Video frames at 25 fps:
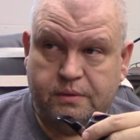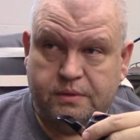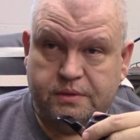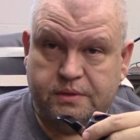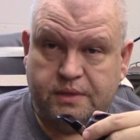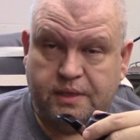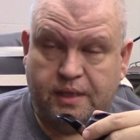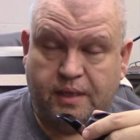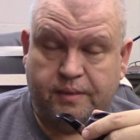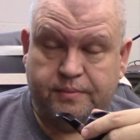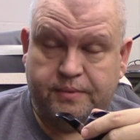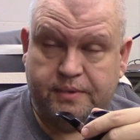
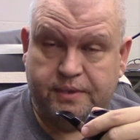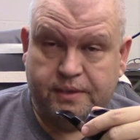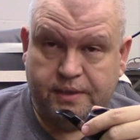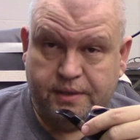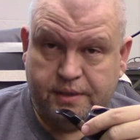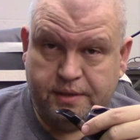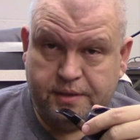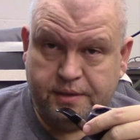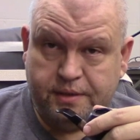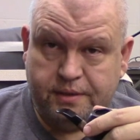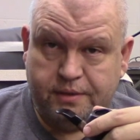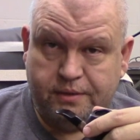stopped into
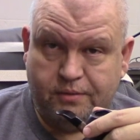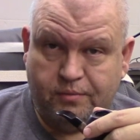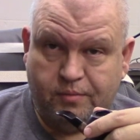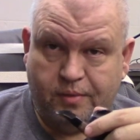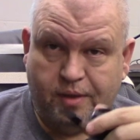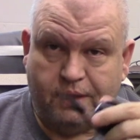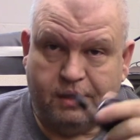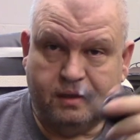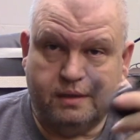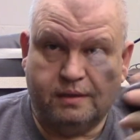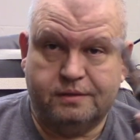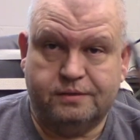the
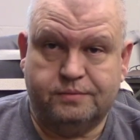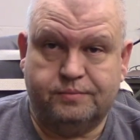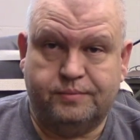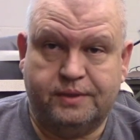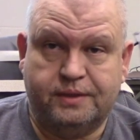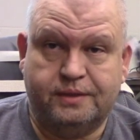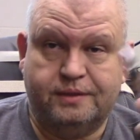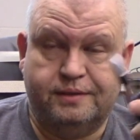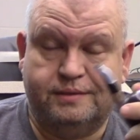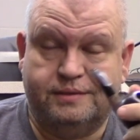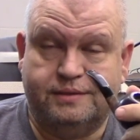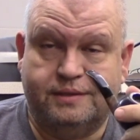tinderbox
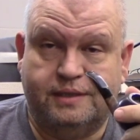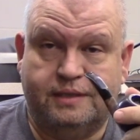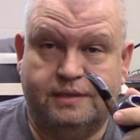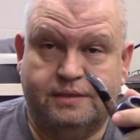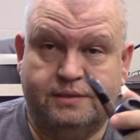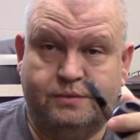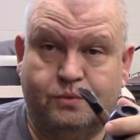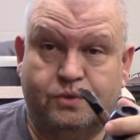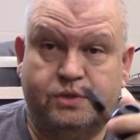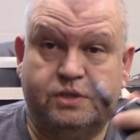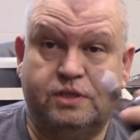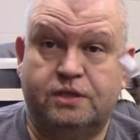because
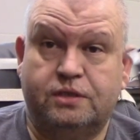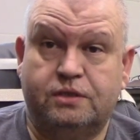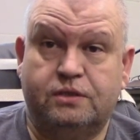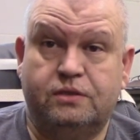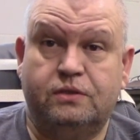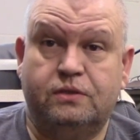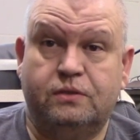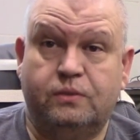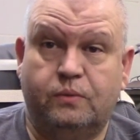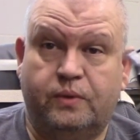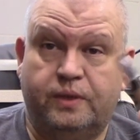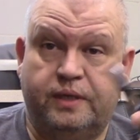that's what you
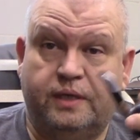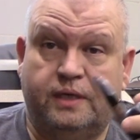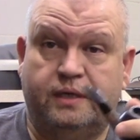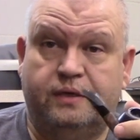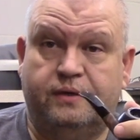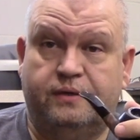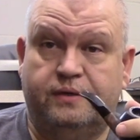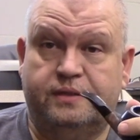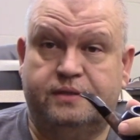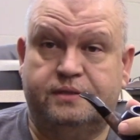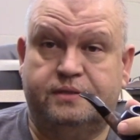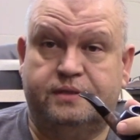do when you
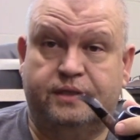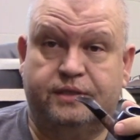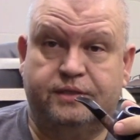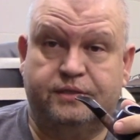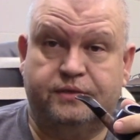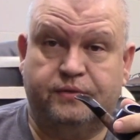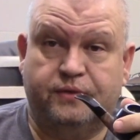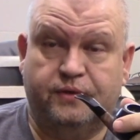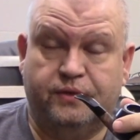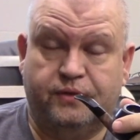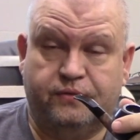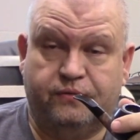go to
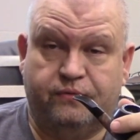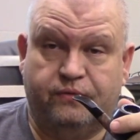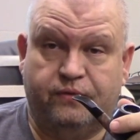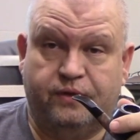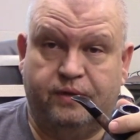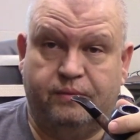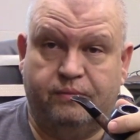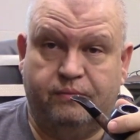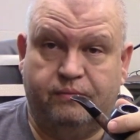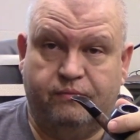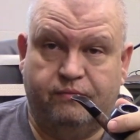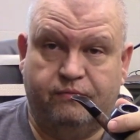Century
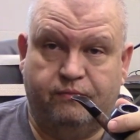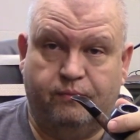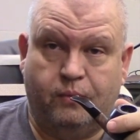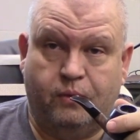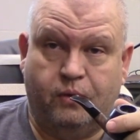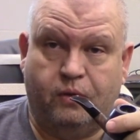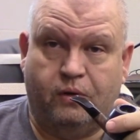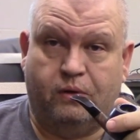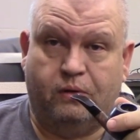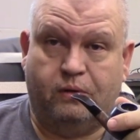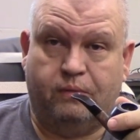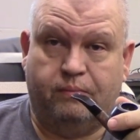3
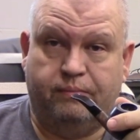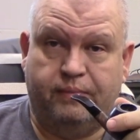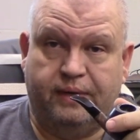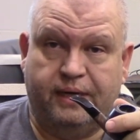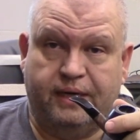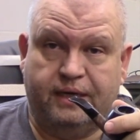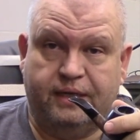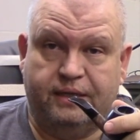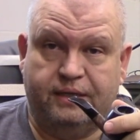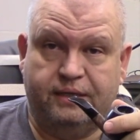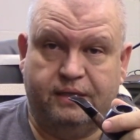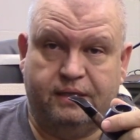Mall
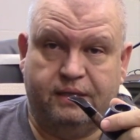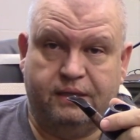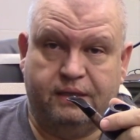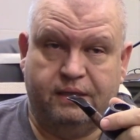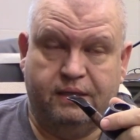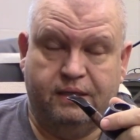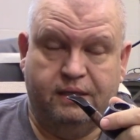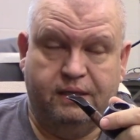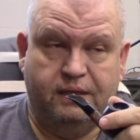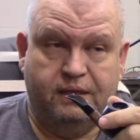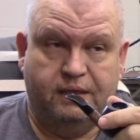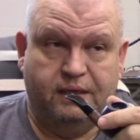back in the
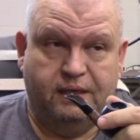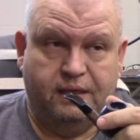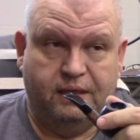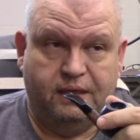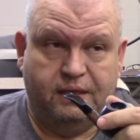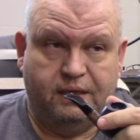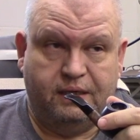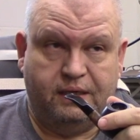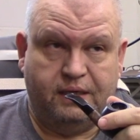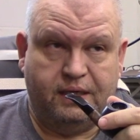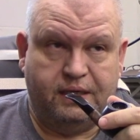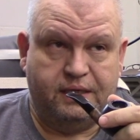
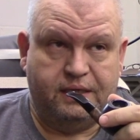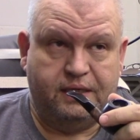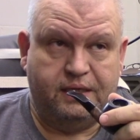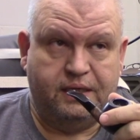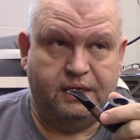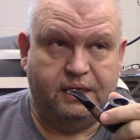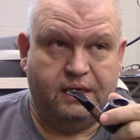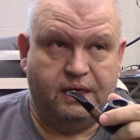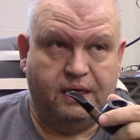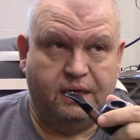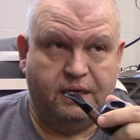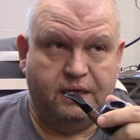
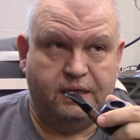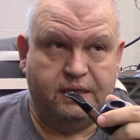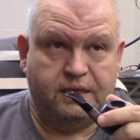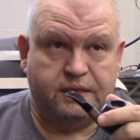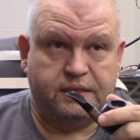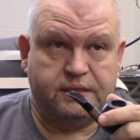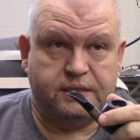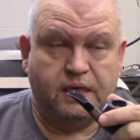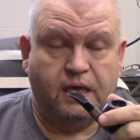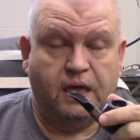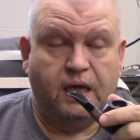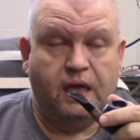
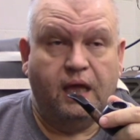1990s.